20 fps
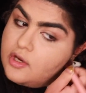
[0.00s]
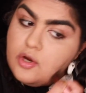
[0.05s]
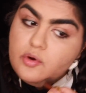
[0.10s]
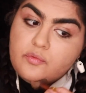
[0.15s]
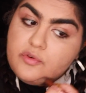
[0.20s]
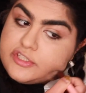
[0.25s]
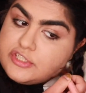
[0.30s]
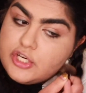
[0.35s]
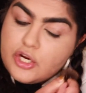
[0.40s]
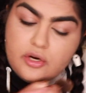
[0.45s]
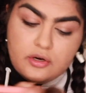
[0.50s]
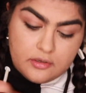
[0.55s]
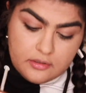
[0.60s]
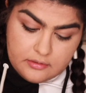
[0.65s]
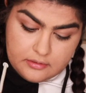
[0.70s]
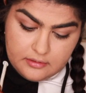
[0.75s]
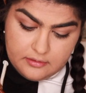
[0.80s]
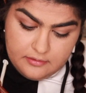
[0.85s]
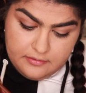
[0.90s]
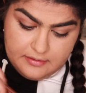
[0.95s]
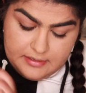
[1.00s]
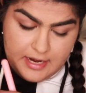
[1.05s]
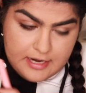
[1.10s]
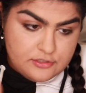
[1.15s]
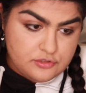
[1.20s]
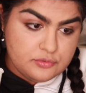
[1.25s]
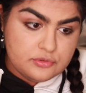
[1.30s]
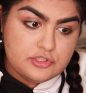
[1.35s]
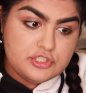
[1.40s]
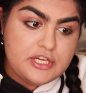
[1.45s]
return the
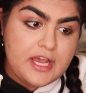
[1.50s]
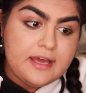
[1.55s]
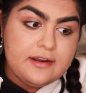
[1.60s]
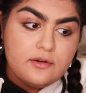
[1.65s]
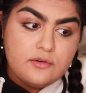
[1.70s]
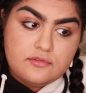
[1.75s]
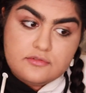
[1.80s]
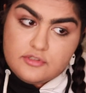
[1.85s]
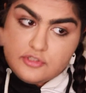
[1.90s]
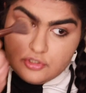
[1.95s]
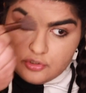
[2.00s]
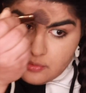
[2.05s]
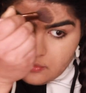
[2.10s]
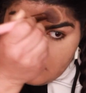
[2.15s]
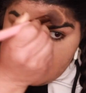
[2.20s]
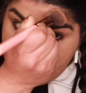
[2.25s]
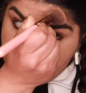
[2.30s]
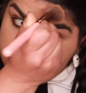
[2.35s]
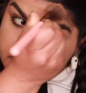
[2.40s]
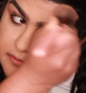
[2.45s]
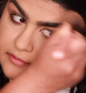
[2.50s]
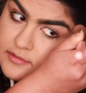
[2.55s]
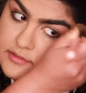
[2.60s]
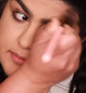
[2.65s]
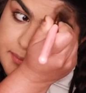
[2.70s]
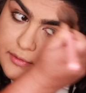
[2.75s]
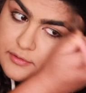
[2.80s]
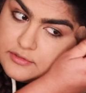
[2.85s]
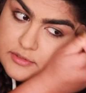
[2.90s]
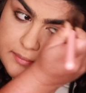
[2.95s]
natural shadows to where they're
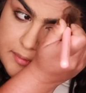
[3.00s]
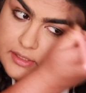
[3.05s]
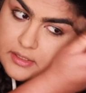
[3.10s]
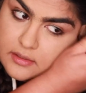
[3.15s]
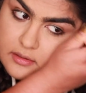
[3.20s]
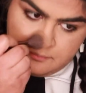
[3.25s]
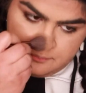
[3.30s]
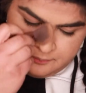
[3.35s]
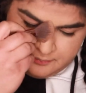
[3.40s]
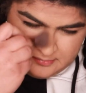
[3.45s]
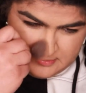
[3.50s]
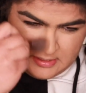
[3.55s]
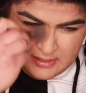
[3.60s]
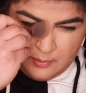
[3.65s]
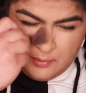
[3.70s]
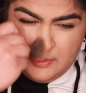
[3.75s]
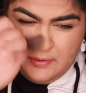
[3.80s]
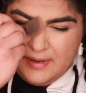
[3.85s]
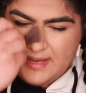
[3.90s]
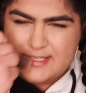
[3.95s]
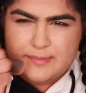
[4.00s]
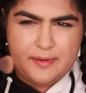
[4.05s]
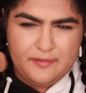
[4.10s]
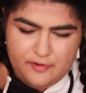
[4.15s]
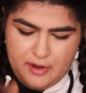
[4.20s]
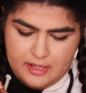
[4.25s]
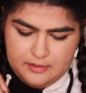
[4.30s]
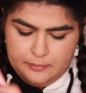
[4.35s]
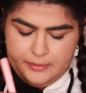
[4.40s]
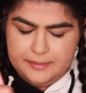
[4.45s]
supposed to be. What are you guys being for
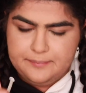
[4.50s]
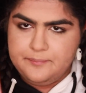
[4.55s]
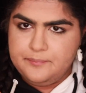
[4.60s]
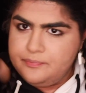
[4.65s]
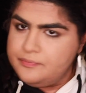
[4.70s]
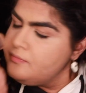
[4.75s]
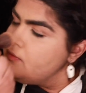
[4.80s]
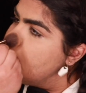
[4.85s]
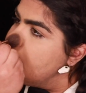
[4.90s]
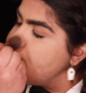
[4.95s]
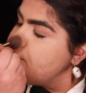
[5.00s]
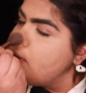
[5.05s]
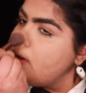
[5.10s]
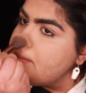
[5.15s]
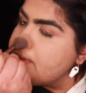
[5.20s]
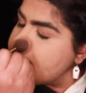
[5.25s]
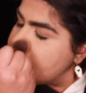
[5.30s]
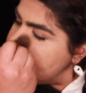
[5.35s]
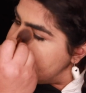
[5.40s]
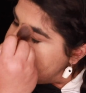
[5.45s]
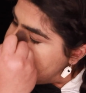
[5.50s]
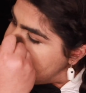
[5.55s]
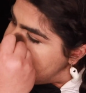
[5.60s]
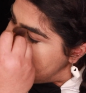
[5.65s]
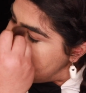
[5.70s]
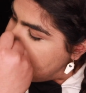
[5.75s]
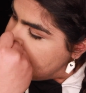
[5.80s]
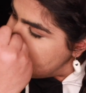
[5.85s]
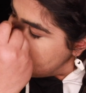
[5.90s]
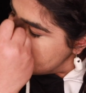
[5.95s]
Halloween? If you are being anything.
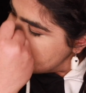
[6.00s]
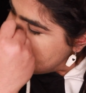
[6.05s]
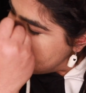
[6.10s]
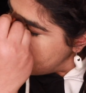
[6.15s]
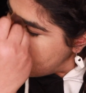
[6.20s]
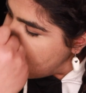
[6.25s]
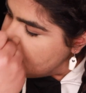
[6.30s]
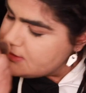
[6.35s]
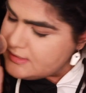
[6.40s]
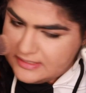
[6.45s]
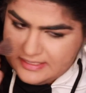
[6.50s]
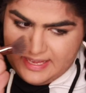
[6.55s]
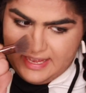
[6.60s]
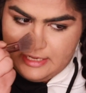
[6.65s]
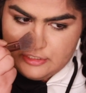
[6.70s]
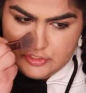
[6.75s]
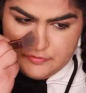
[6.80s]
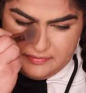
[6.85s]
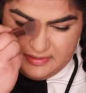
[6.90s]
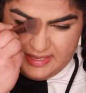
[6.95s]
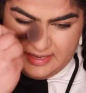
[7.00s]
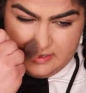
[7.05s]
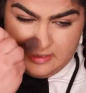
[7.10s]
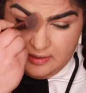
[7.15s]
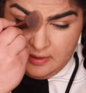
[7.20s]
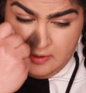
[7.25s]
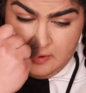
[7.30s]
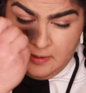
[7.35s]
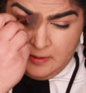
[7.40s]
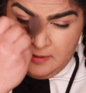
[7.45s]
I know it's kind of hard to gauge if like
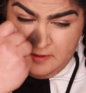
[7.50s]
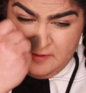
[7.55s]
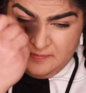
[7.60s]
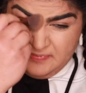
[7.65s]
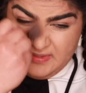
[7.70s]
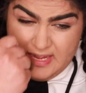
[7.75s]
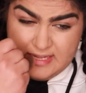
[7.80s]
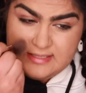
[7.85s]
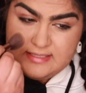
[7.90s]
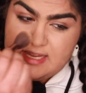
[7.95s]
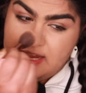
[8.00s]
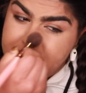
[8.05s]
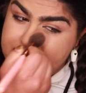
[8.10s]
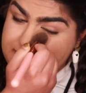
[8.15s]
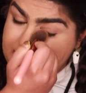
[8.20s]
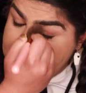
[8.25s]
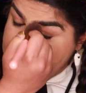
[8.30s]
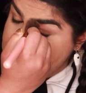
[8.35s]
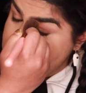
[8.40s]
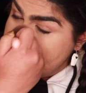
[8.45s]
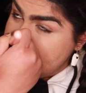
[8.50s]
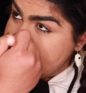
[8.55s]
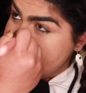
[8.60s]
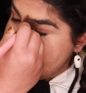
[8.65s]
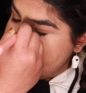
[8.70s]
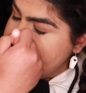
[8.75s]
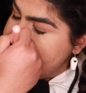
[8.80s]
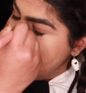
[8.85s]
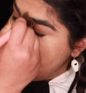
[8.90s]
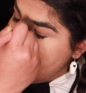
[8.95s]
it's safe to like do
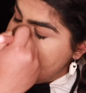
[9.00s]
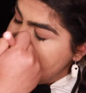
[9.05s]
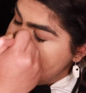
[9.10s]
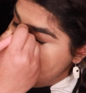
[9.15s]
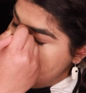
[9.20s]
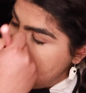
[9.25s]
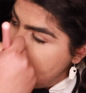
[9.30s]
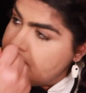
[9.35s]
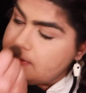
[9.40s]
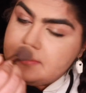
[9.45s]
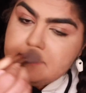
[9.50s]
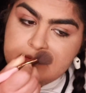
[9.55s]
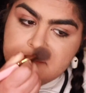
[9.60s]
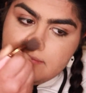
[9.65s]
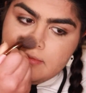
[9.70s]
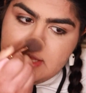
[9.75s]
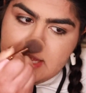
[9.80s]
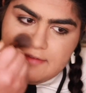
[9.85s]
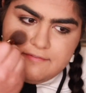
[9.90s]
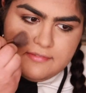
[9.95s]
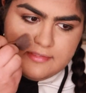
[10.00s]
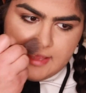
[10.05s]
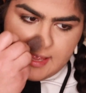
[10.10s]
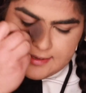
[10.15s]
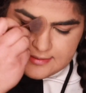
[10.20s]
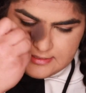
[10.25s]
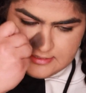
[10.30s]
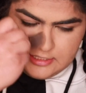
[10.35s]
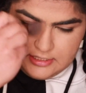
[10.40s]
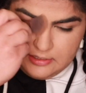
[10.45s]
stuff for Halloween, but even
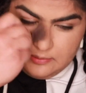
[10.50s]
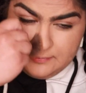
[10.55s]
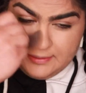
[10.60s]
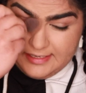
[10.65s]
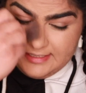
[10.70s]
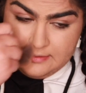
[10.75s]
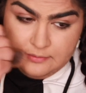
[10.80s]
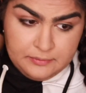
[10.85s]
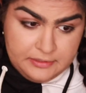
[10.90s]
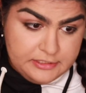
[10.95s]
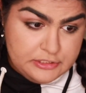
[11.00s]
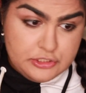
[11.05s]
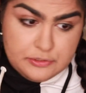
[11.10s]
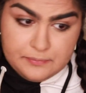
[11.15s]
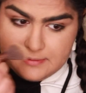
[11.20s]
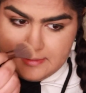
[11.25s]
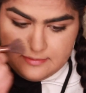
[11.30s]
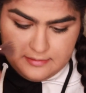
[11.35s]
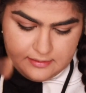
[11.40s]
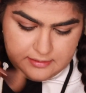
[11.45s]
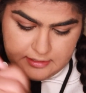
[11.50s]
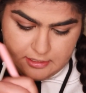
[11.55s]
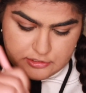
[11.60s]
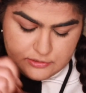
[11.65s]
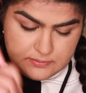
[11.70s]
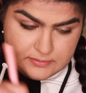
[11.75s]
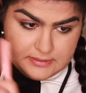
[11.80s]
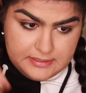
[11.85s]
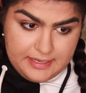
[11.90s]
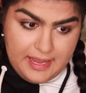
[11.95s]
last year when I didn't really do anything and I just
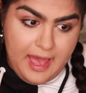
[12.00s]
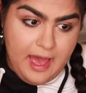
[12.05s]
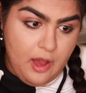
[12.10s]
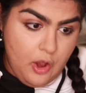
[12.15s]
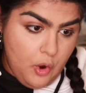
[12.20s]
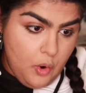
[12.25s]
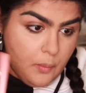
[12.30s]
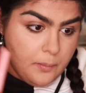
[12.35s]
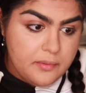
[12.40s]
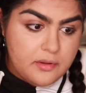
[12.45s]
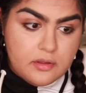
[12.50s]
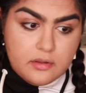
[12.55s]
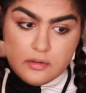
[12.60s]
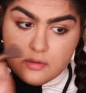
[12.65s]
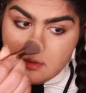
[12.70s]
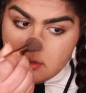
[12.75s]
was like at home,